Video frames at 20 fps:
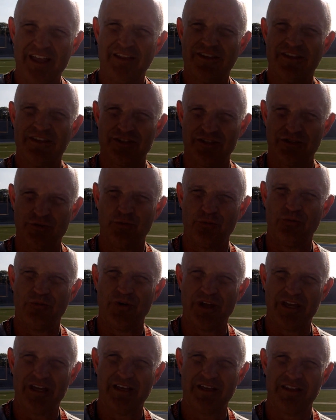this is the
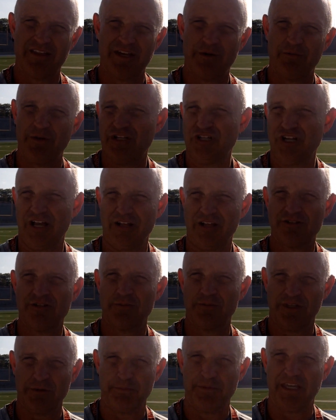week that we challenge
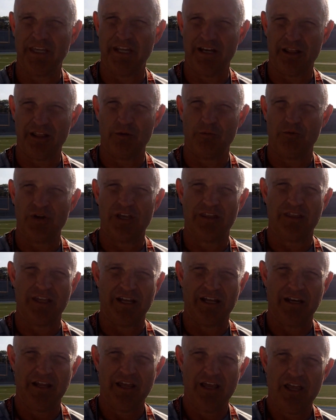them at the beginning of the week
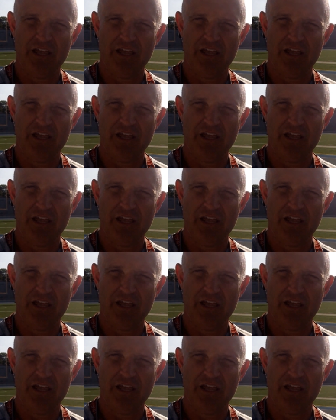that